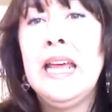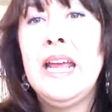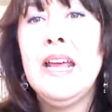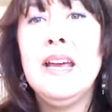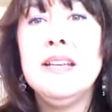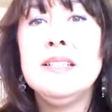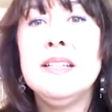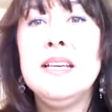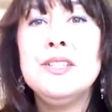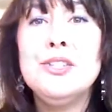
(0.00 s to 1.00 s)
And
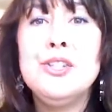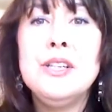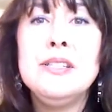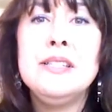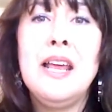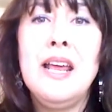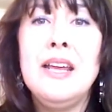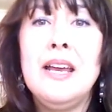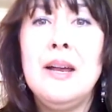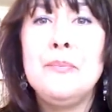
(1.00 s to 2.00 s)
it's just
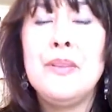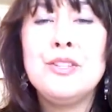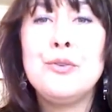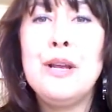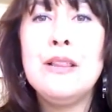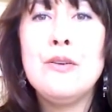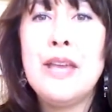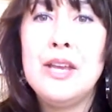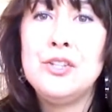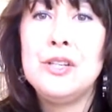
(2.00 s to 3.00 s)
it's a great
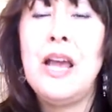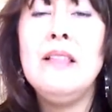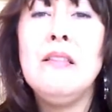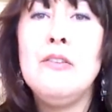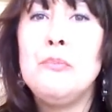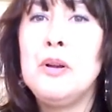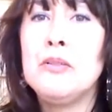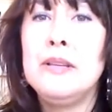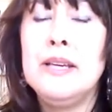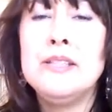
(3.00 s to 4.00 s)
location. I love
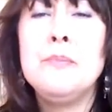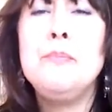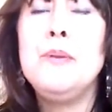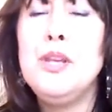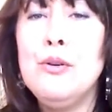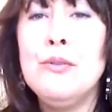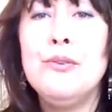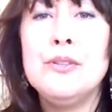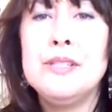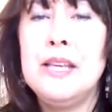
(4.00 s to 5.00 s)
Berkeley. It's a
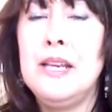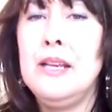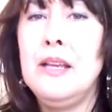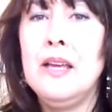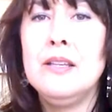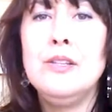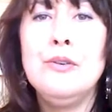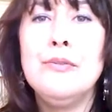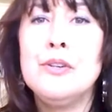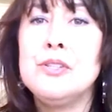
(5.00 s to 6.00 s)
beautiful city, a
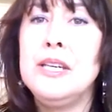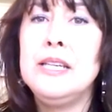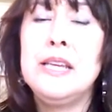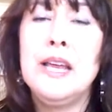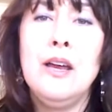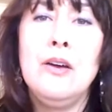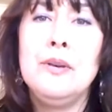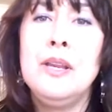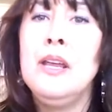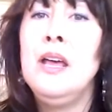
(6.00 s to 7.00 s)
university
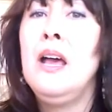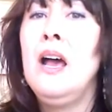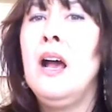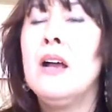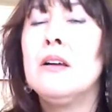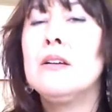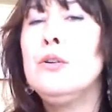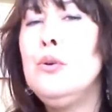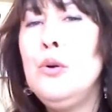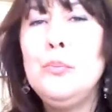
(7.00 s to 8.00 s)
town,
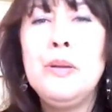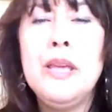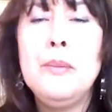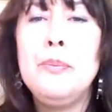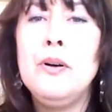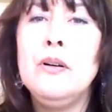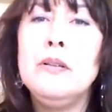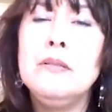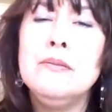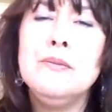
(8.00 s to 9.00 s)
cool
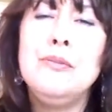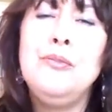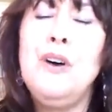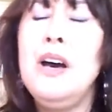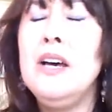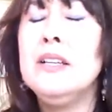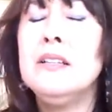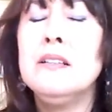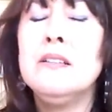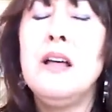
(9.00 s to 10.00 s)
people,
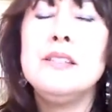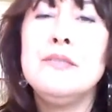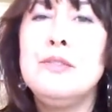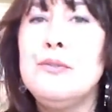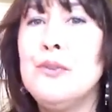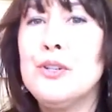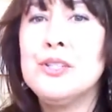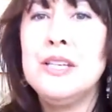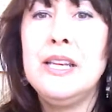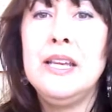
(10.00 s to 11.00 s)
fun, lots of
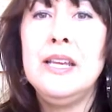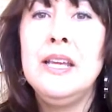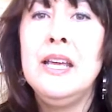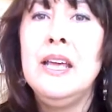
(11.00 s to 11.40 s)
diversity.